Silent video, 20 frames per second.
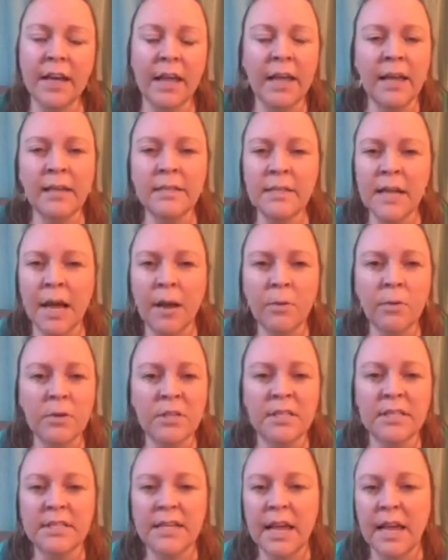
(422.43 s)
end, I will
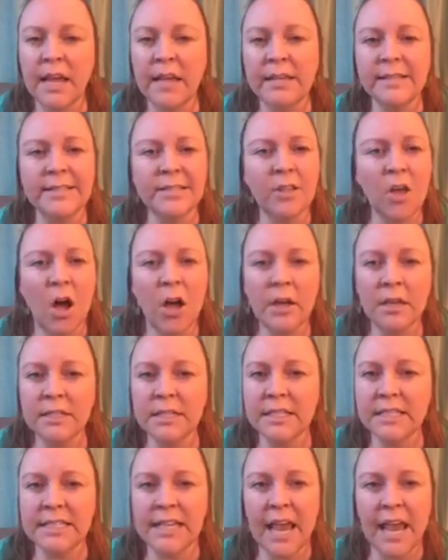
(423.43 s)
stay as long as
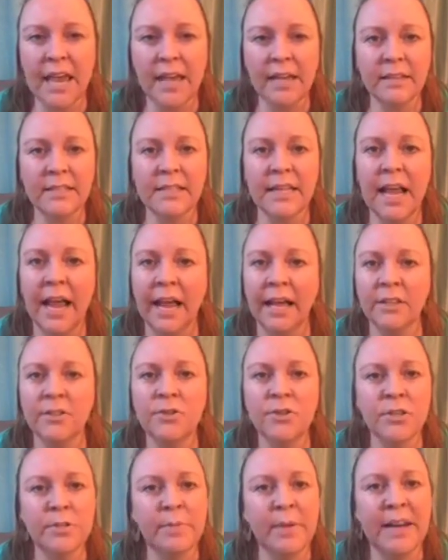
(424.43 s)
it takes to
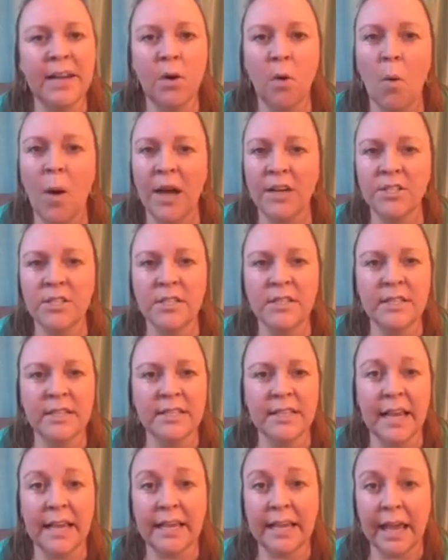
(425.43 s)
answer as many questions
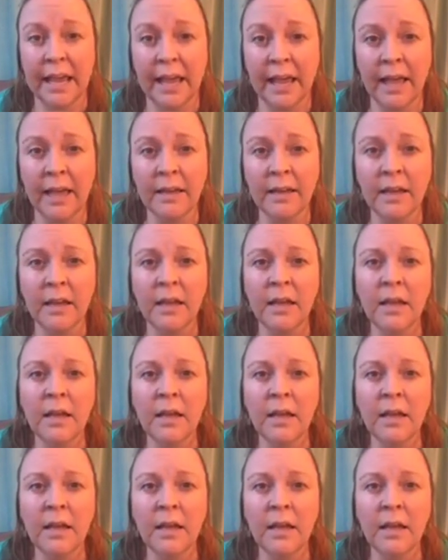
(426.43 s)
as I can